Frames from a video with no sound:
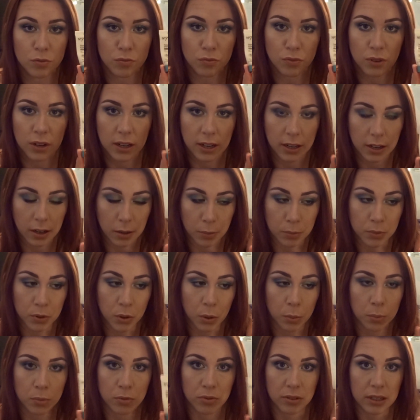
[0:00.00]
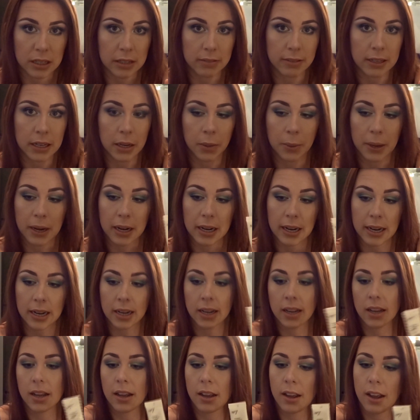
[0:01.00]
really absorbed really
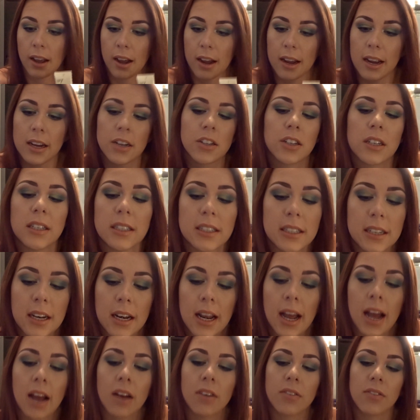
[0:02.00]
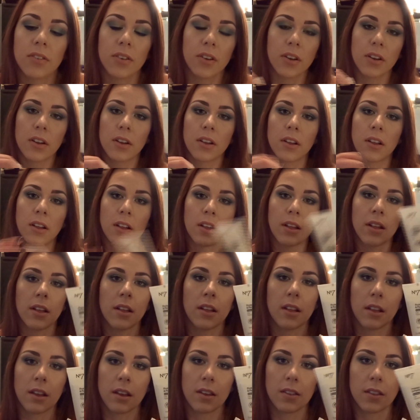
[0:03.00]
quickly. I actually still have
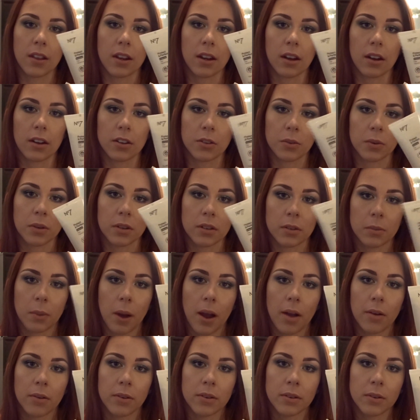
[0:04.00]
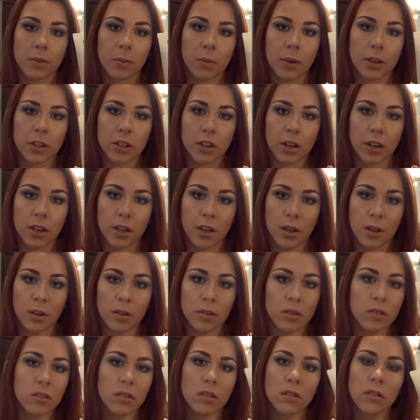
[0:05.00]
the large one as well, which I
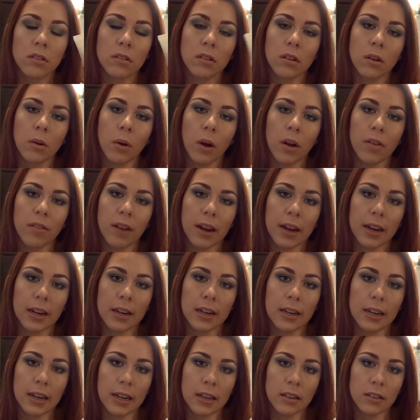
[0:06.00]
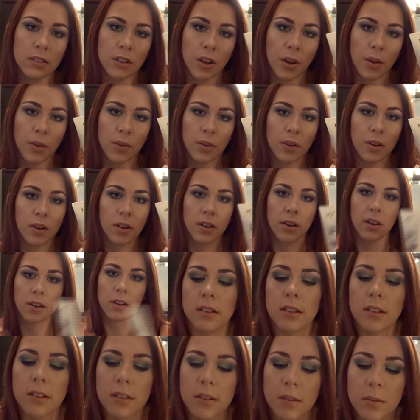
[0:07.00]
use quite regularly, so
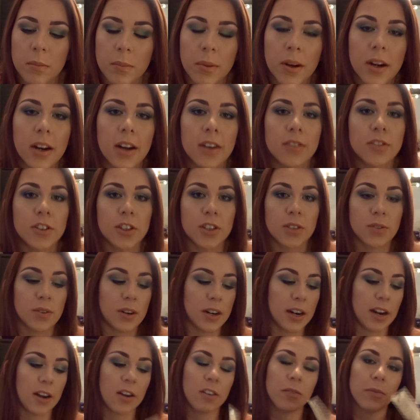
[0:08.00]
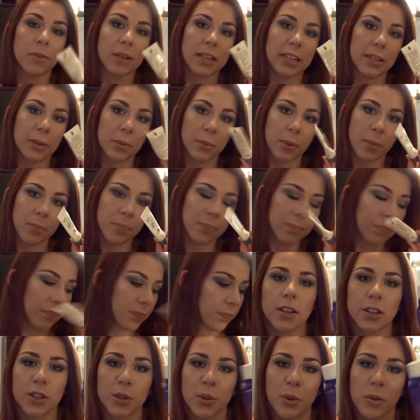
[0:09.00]
I've just run out of my little one.
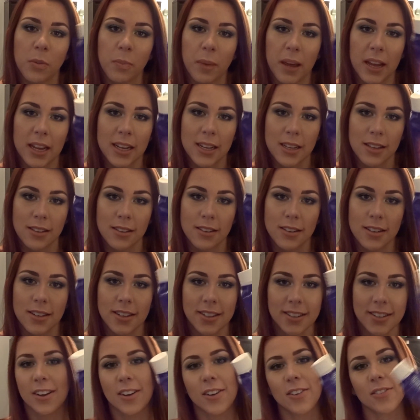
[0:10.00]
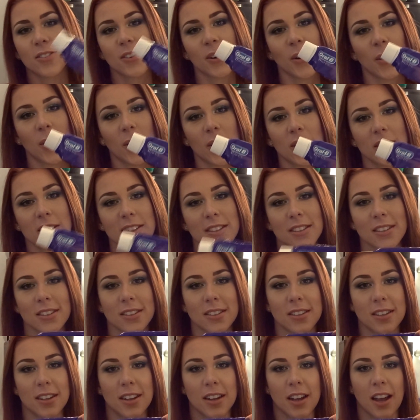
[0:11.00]
Toothpaste, of
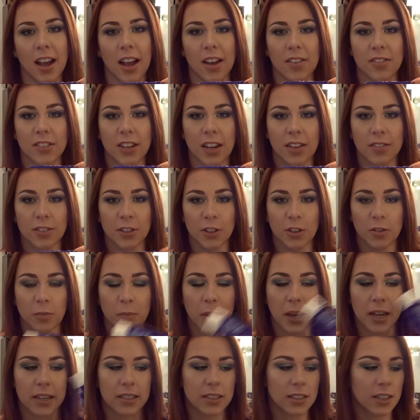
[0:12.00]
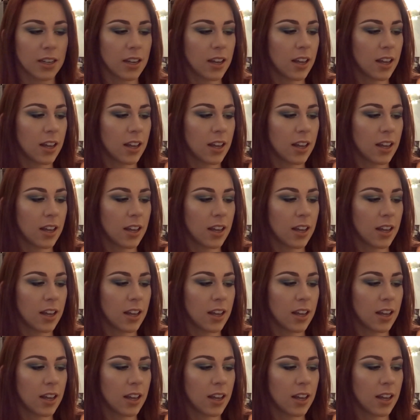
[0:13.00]
course, have to have toothpaste.